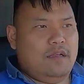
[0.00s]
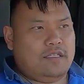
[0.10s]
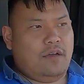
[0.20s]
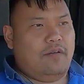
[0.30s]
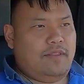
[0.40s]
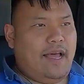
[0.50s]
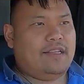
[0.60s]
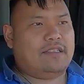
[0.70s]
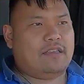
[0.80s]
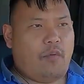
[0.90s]
So
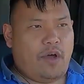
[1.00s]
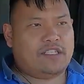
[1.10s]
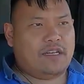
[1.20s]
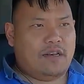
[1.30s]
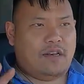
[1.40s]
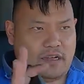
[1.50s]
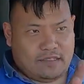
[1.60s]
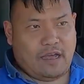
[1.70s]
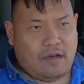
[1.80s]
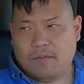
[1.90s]
that's the question
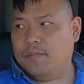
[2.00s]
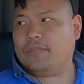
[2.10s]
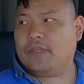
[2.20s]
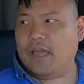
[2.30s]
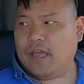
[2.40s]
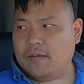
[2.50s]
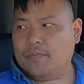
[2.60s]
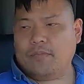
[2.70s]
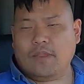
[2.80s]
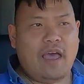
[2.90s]
knocked out. Okay.
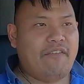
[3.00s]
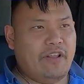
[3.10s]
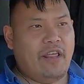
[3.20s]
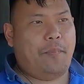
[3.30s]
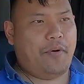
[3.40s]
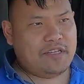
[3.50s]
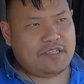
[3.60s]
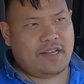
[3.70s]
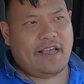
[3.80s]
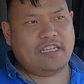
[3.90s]
I have another
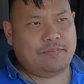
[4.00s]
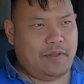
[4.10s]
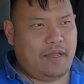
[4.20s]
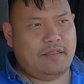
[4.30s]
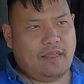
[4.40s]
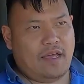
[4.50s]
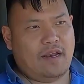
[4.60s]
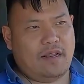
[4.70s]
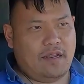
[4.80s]
person asked me that